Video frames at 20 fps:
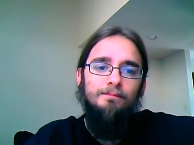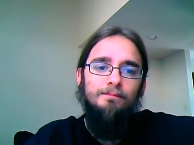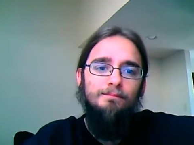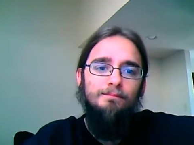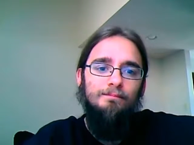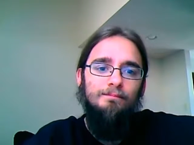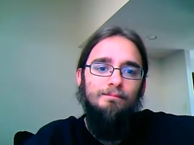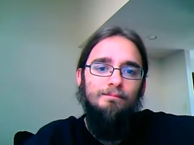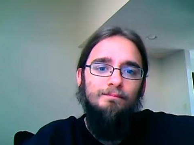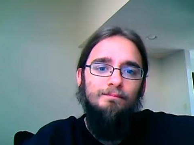
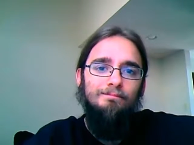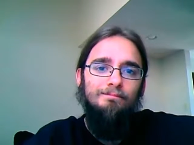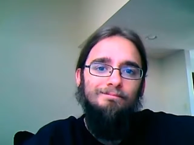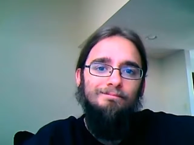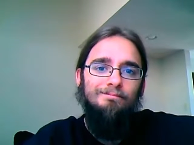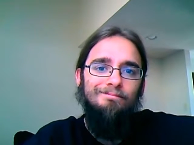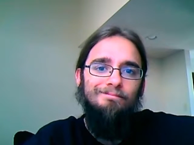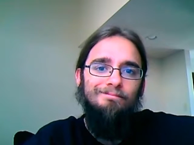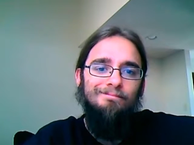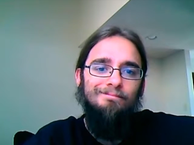
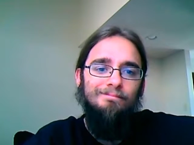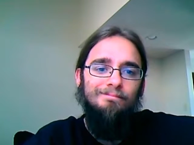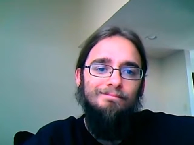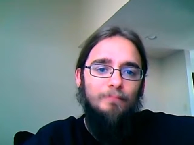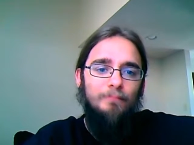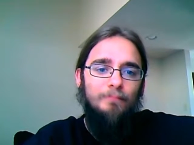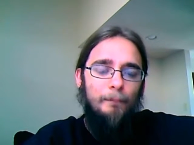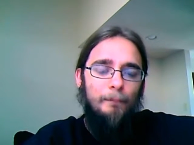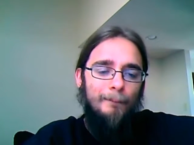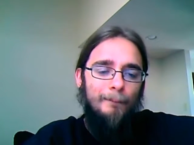
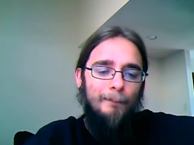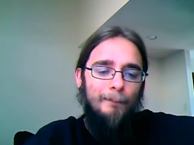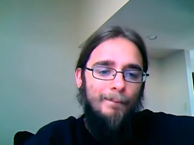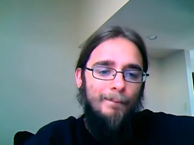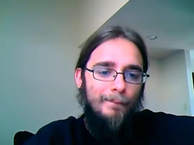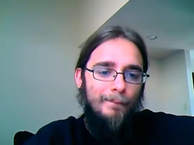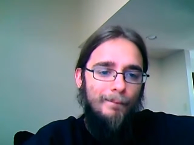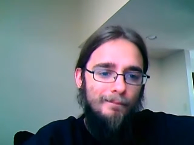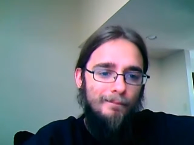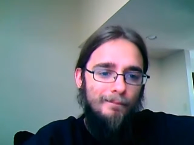
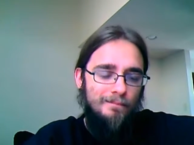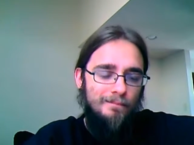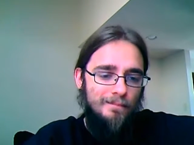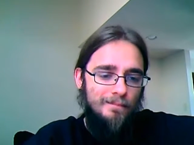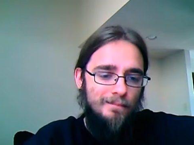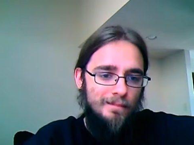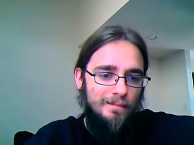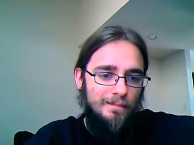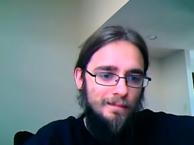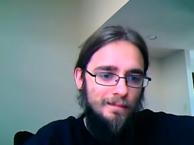
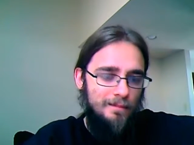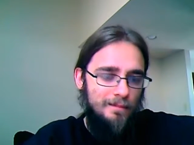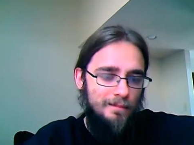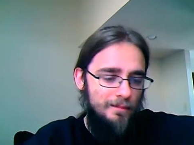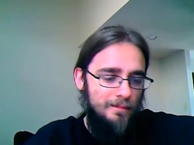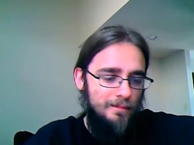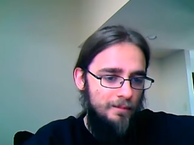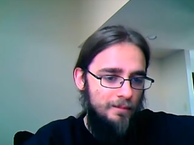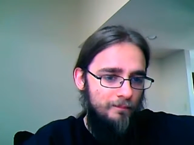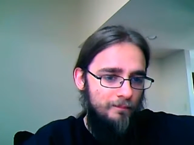
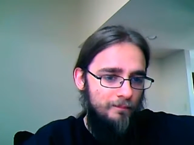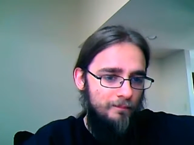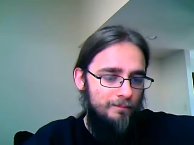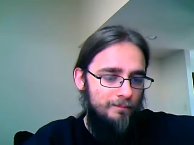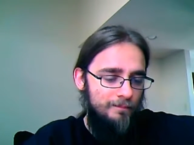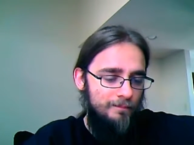Nothing is said.